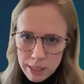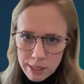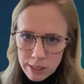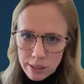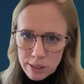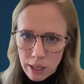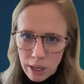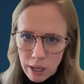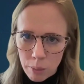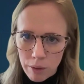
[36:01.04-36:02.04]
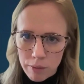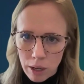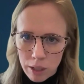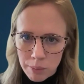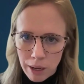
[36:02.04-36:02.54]
pieces that we've
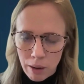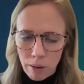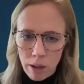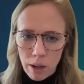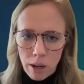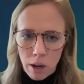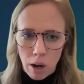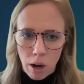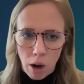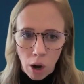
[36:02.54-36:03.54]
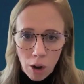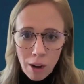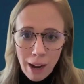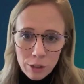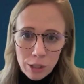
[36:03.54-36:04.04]
talked about
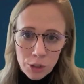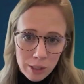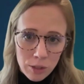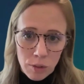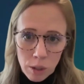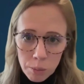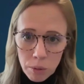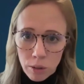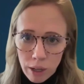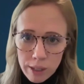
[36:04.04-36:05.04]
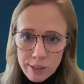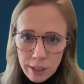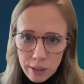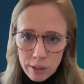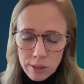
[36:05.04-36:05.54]
are actually transferable across
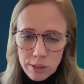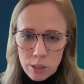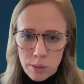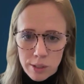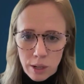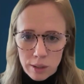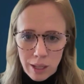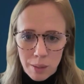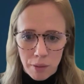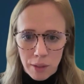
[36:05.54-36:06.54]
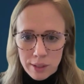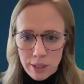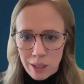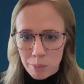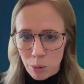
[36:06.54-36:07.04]
sectors. As we start thinking about things
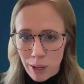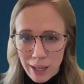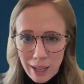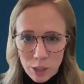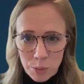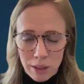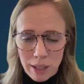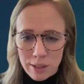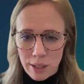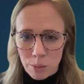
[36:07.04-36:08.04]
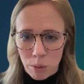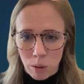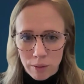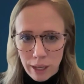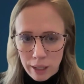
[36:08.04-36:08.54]
like employee engagement, things like the
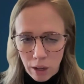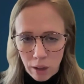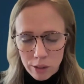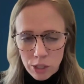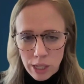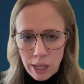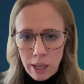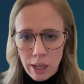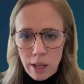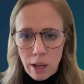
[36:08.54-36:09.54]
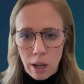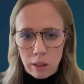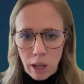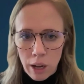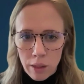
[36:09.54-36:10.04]
role of technology, a
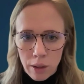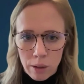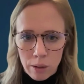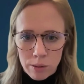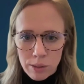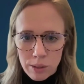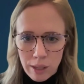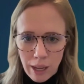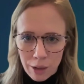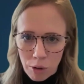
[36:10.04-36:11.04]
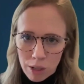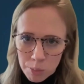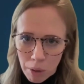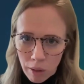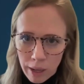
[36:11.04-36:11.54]
lot of those can
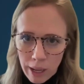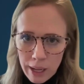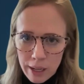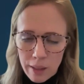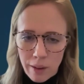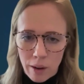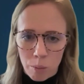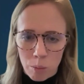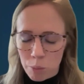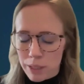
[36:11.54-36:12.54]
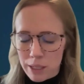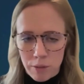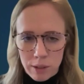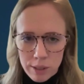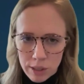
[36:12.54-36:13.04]
cross-pollinate, and there will be
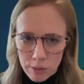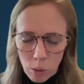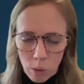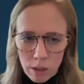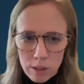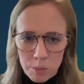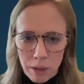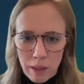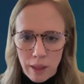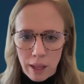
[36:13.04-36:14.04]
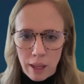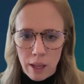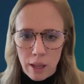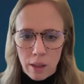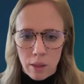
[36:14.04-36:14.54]
differences, of course, but I think
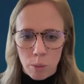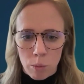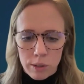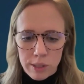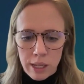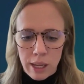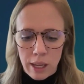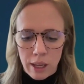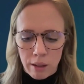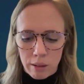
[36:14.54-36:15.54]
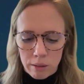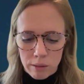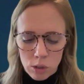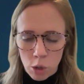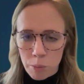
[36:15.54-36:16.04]
we're seeing
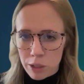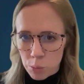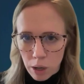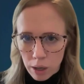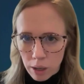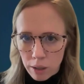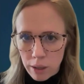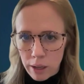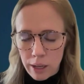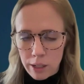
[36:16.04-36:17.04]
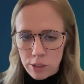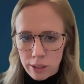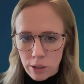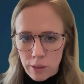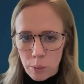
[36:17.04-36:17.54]
so much work in each
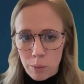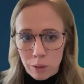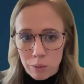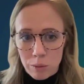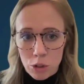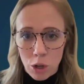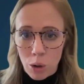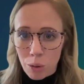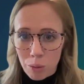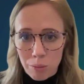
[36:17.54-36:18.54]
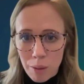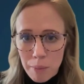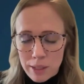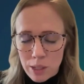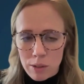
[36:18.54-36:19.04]
sector that will show
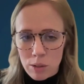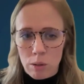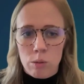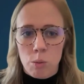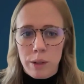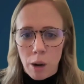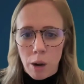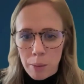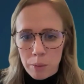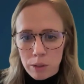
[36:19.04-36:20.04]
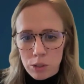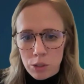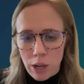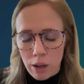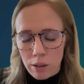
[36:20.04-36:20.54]
amazing results when we are able to
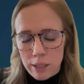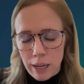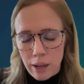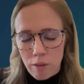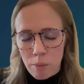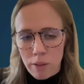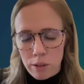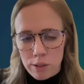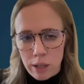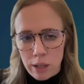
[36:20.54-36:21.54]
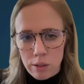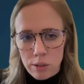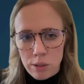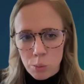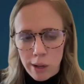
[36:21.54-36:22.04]
share data from other
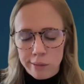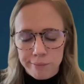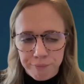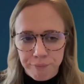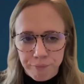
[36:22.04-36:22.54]
sectors as well.